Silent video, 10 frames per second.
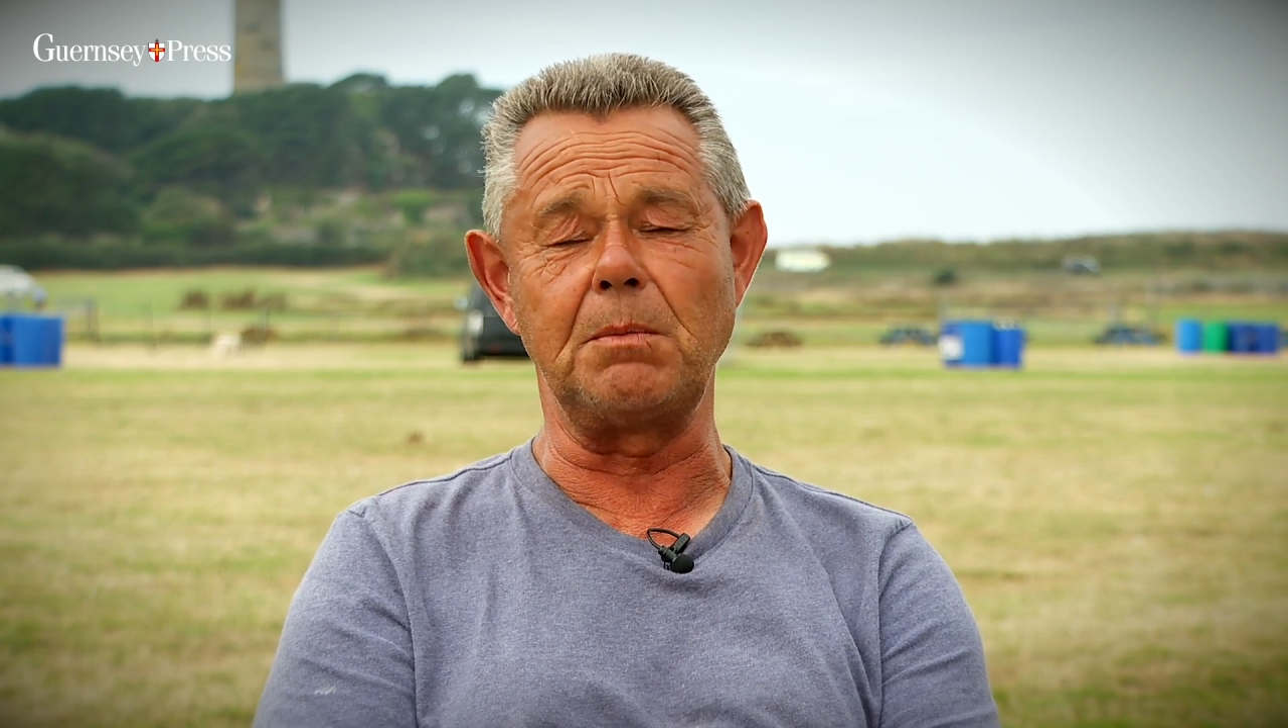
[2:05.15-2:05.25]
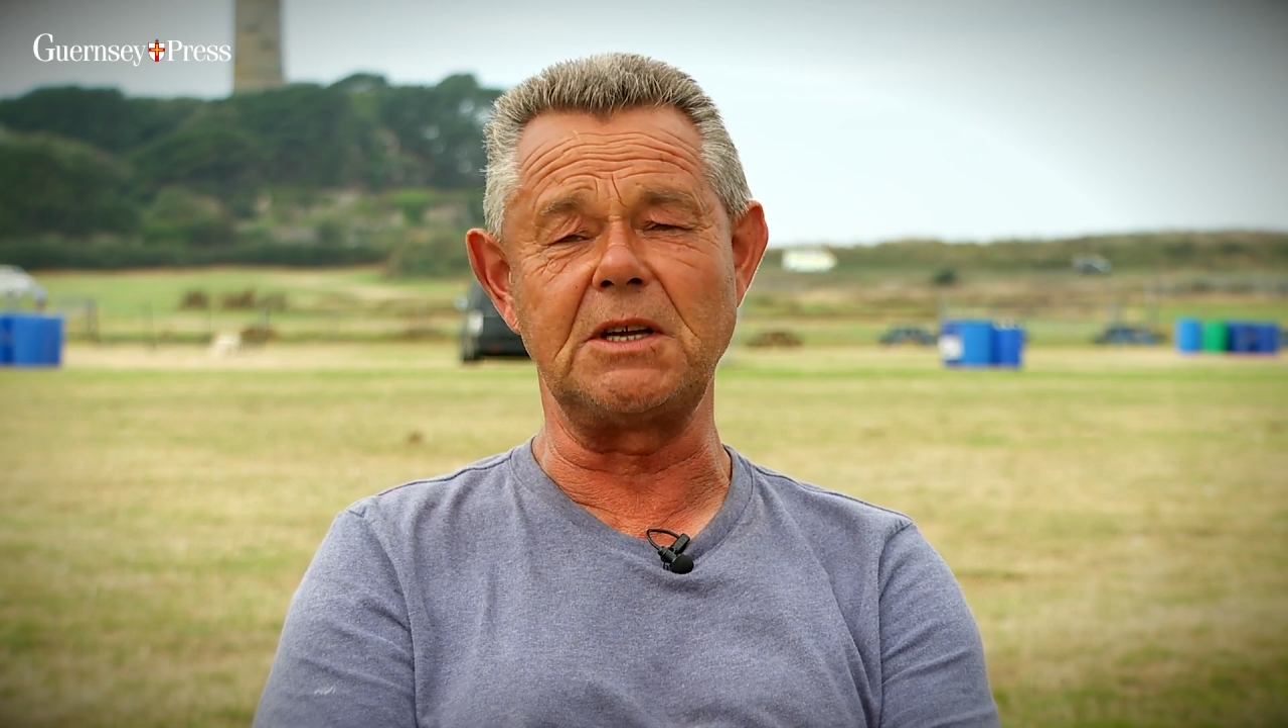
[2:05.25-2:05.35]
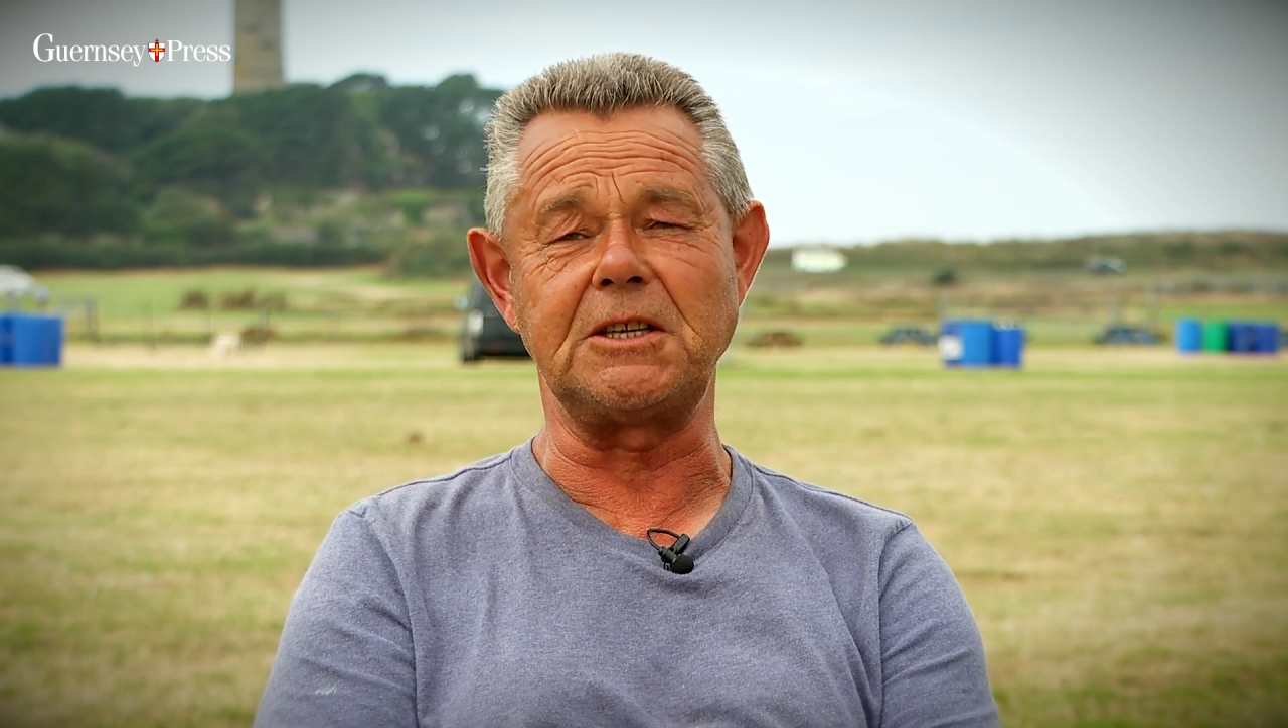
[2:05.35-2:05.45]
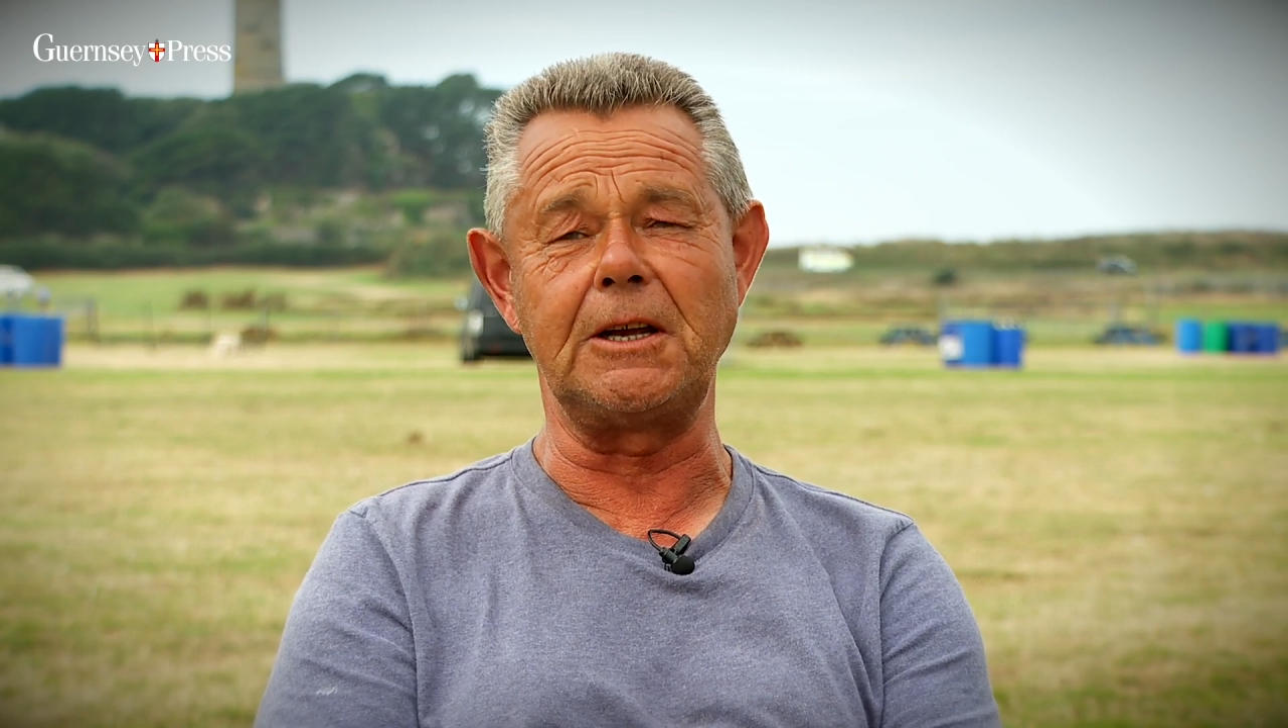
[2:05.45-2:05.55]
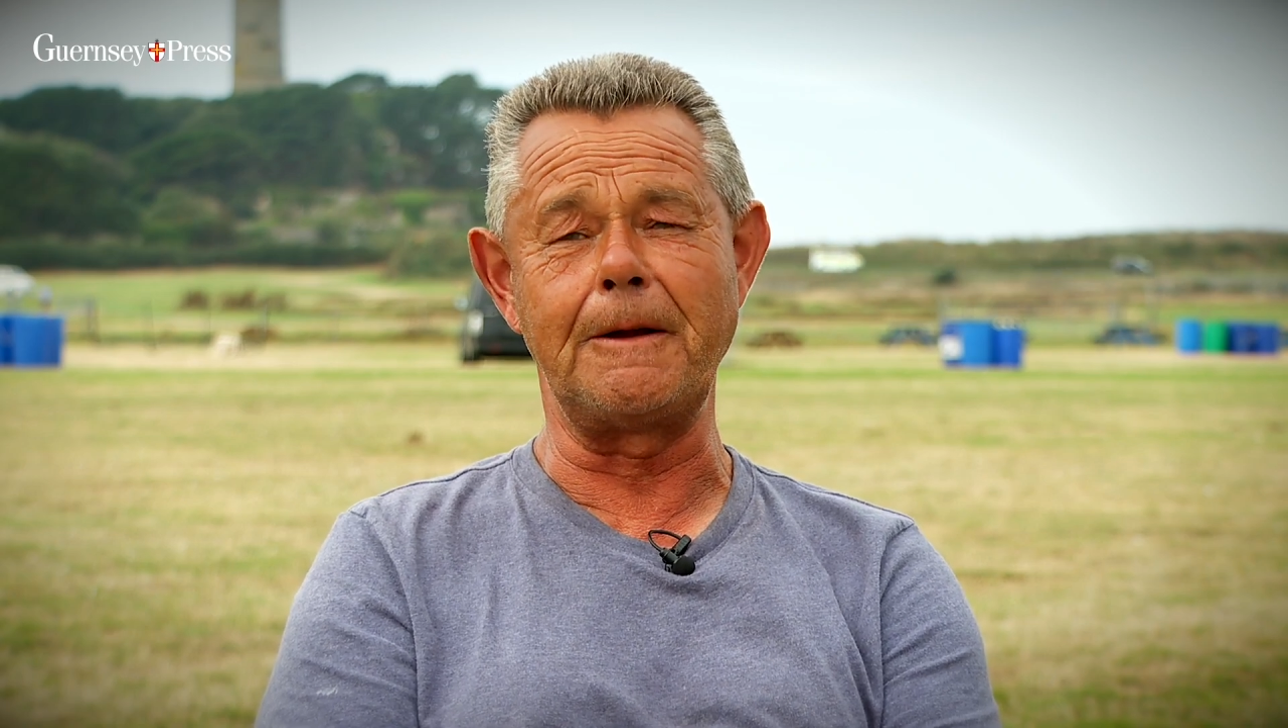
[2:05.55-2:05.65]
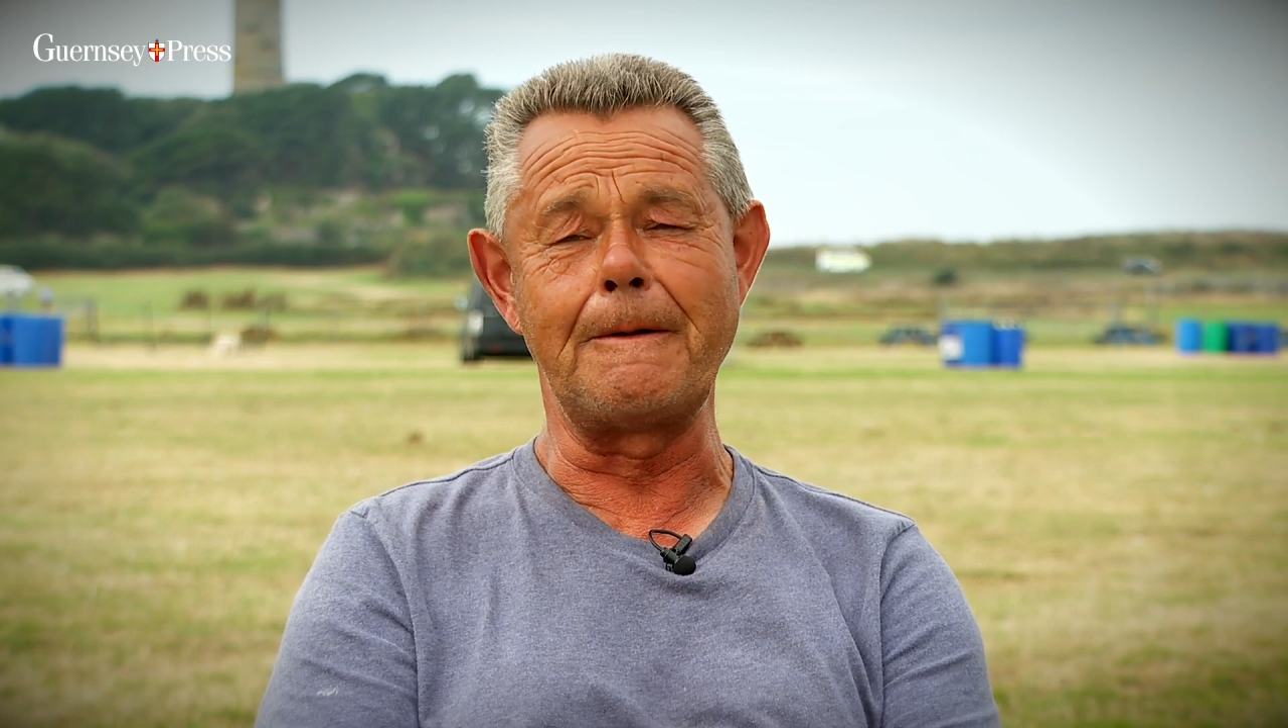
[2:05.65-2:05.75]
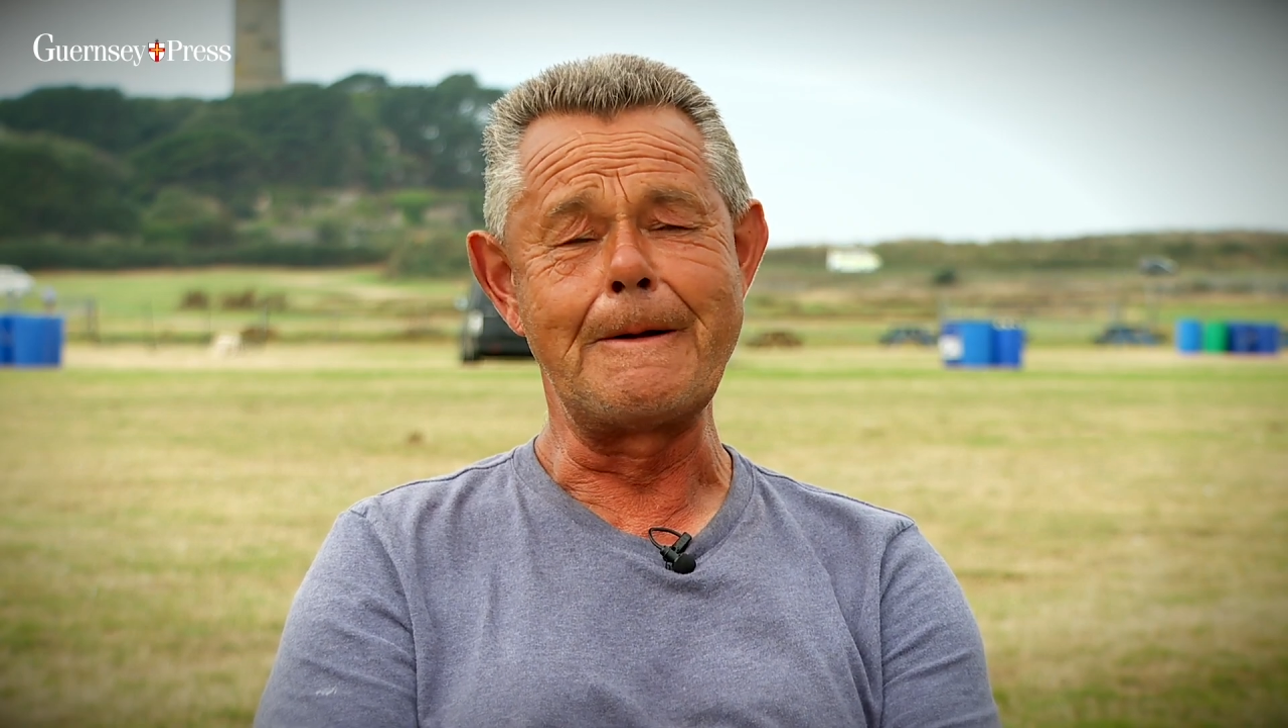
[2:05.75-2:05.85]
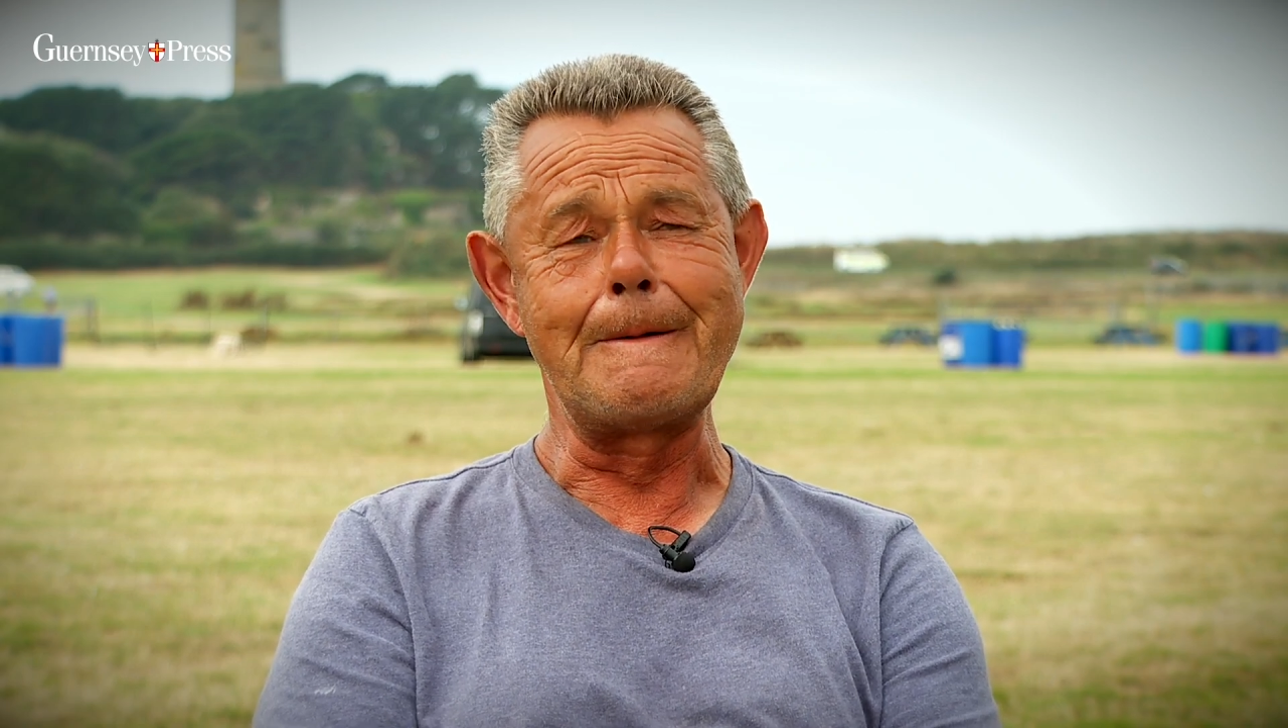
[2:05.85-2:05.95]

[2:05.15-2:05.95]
committee,